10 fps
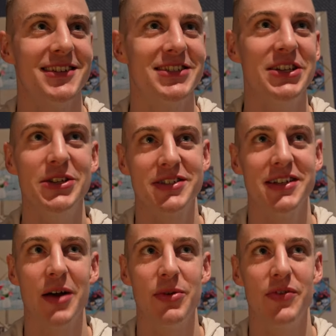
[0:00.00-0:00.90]
she used to
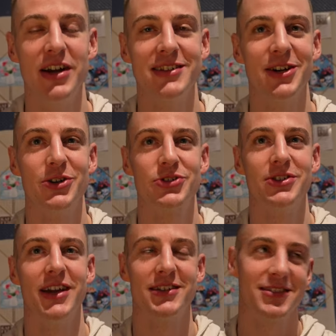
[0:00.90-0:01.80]
not be very social,
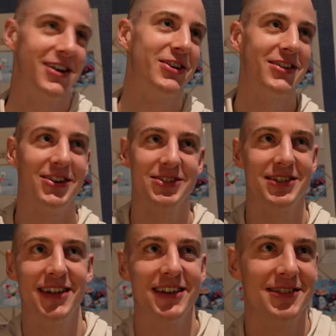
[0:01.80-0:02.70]
and now all
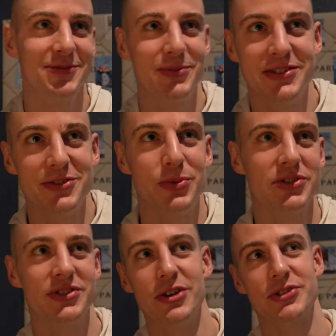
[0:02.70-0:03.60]
she does is be
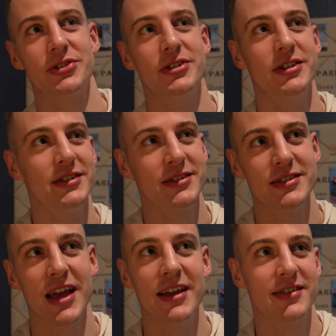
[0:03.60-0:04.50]
super social, and she
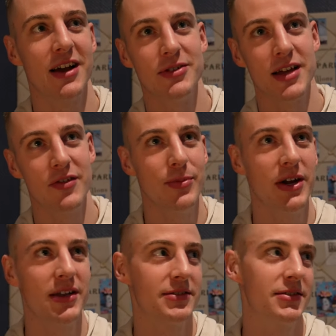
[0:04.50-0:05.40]
hangs out with
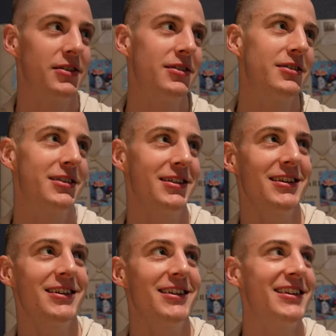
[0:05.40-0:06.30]
everybody. So
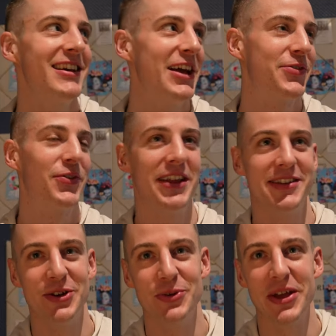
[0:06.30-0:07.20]
it's funny
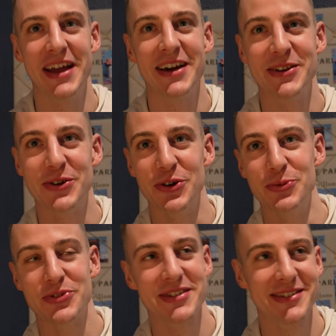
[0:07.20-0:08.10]
too when we hang out in
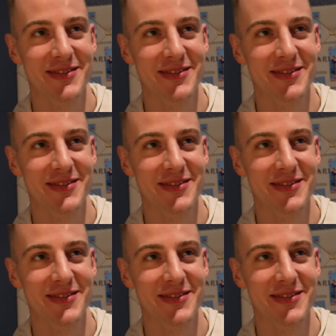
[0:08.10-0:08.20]
groups.